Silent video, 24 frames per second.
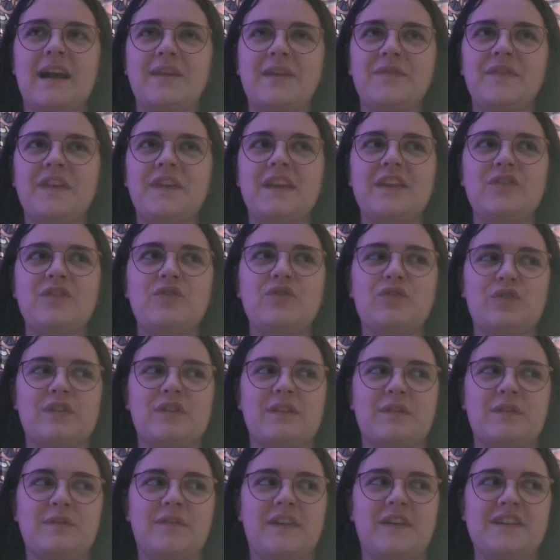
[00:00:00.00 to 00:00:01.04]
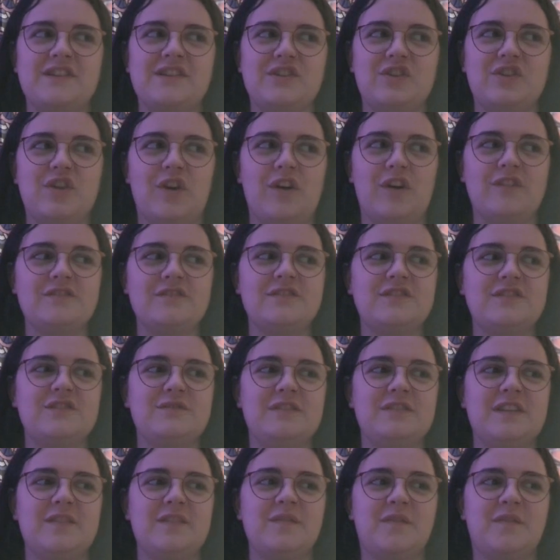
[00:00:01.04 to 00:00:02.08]
think in order to find God, you
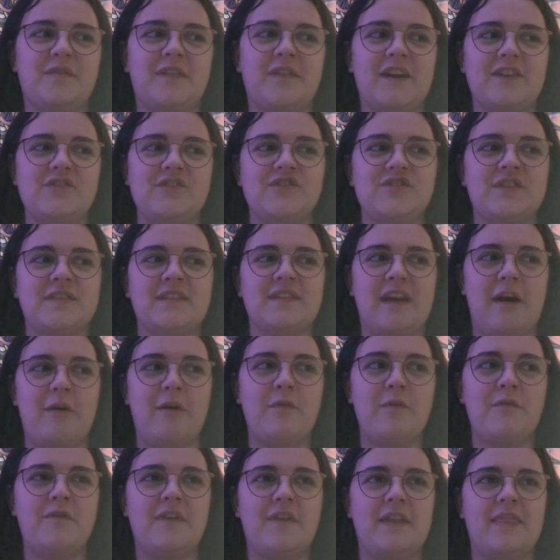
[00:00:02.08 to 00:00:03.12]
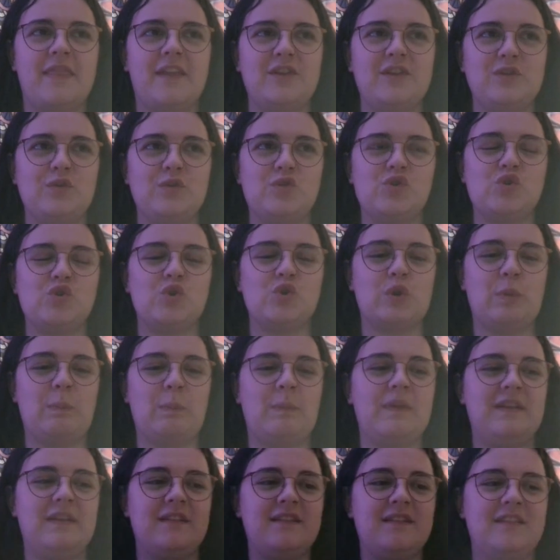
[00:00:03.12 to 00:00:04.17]
need to find yourself, and that you shouldn't
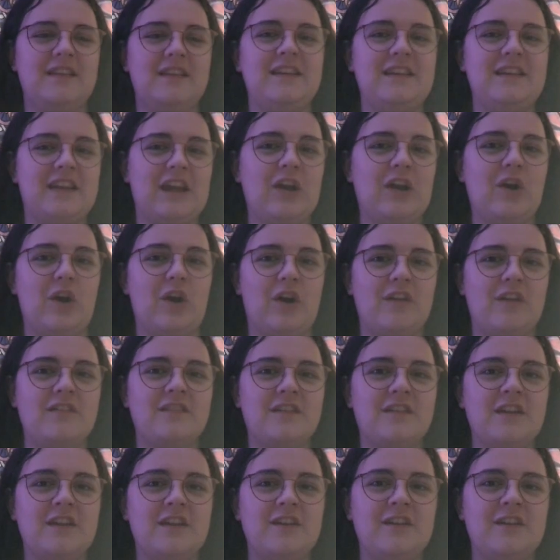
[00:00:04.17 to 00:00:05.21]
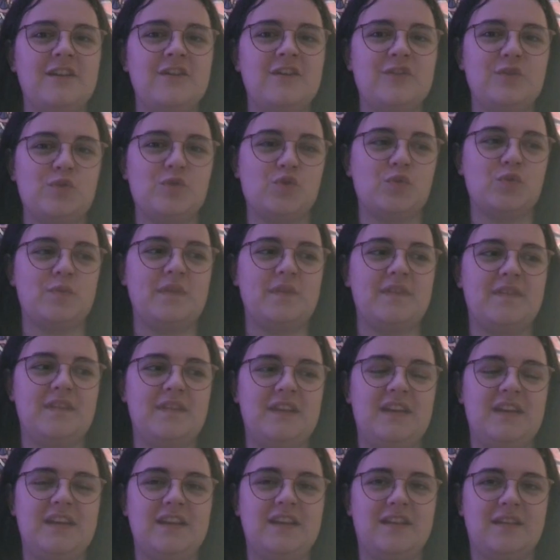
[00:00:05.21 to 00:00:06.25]
be seeking God. You should be
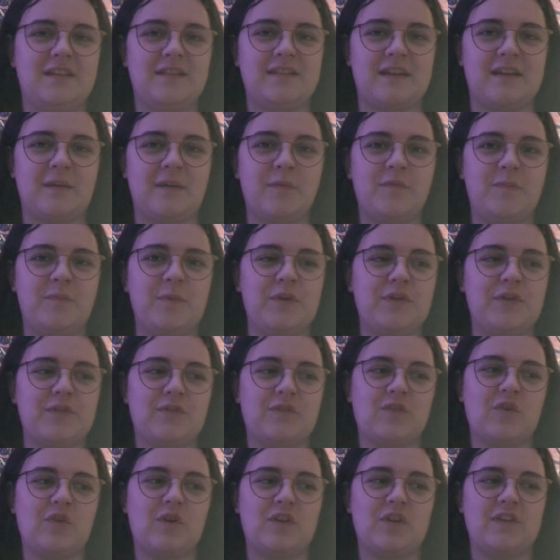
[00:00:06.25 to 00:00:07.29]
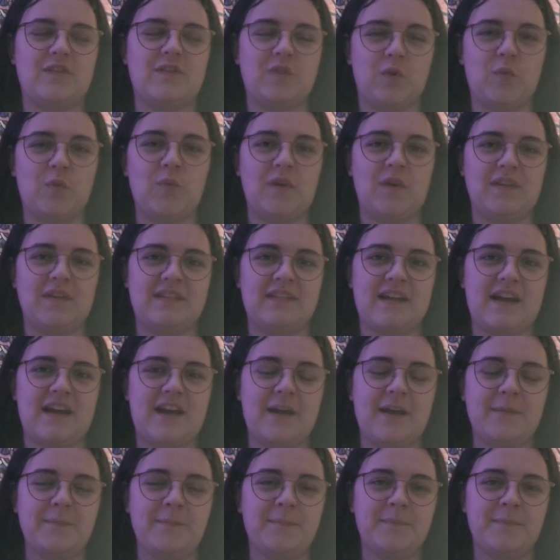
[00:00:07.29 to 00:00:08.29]
seeking yourself, because God is always there.